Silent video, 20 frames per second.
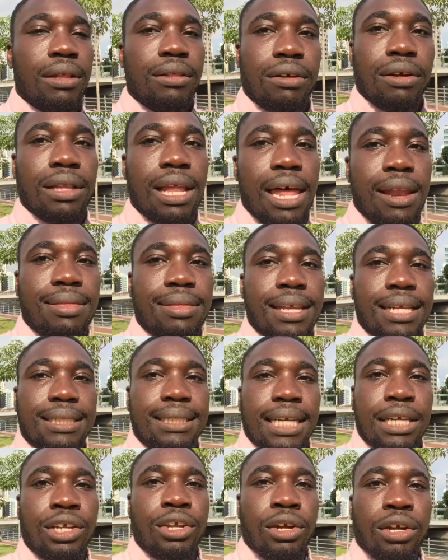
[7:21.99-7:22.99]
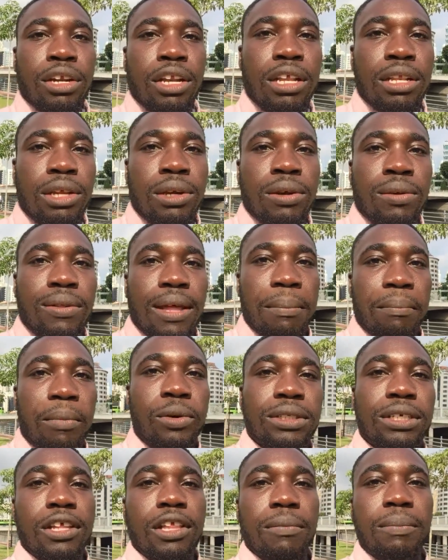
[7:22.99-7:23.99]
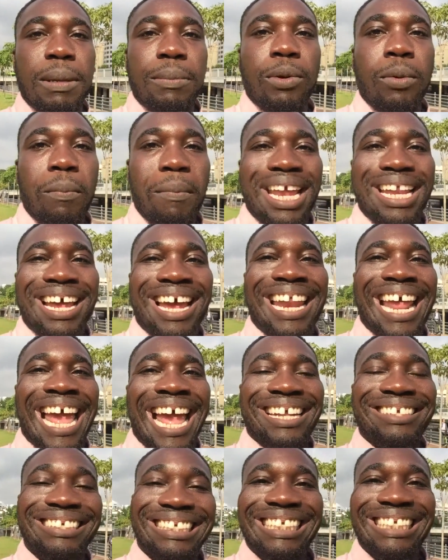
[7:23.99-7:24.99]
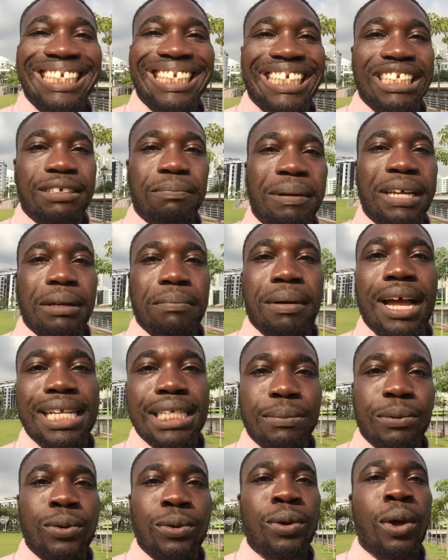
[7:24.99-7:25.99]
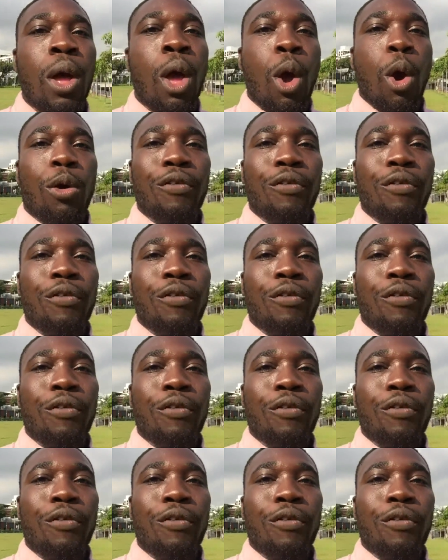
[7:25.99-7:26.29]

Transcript: there are a lot of things that you're going to do that most other people may not actually see as being possible,